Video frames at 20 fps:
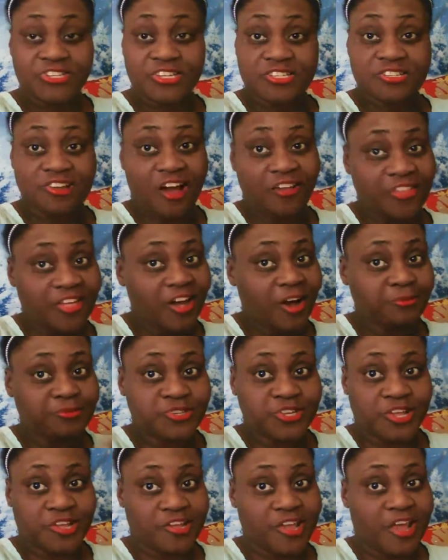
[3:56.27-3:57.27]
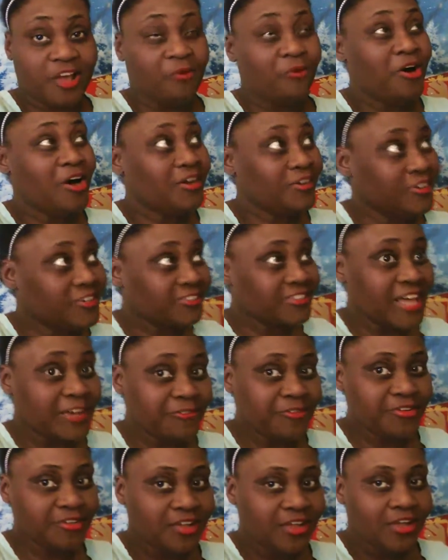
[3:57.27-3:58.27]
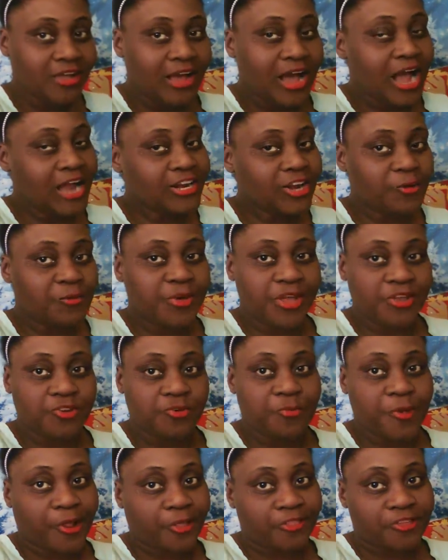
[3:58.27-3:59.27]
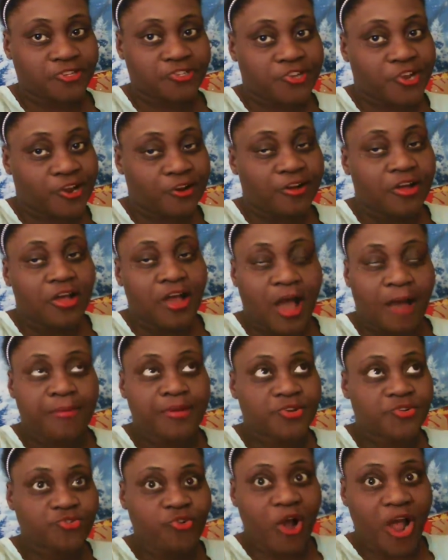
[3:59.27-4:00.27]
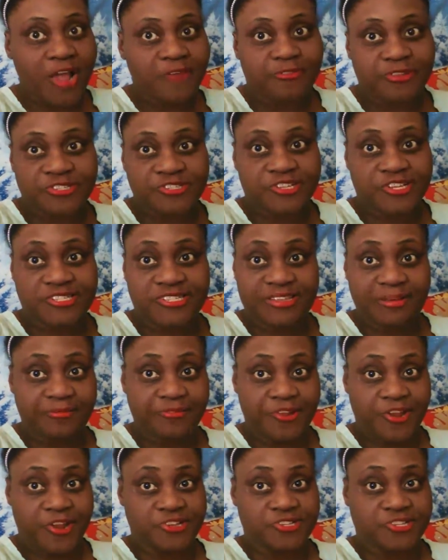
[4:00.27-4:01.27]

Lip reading: she needs all the help she can get. 111, I know we can do better this year. I've been trying for 6-7